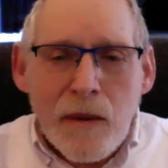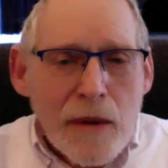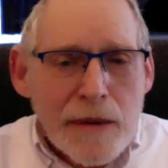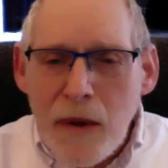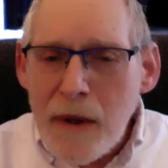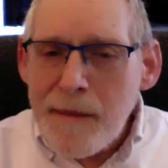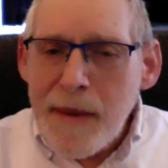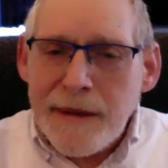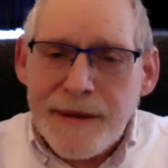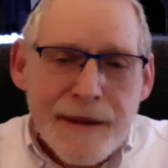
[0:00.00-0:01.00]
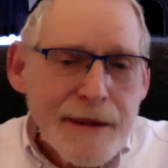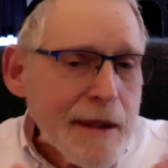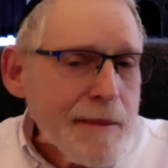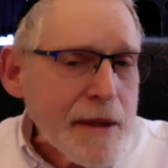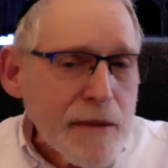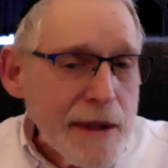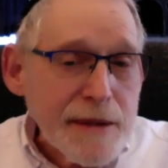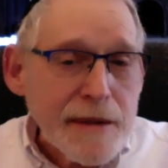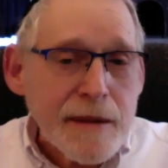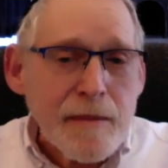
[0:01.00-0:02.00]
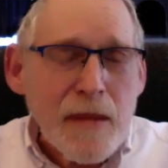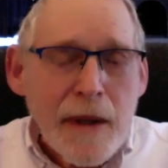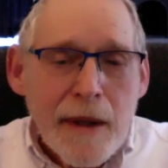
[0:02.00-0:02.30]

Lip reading: or talk about systemic racism,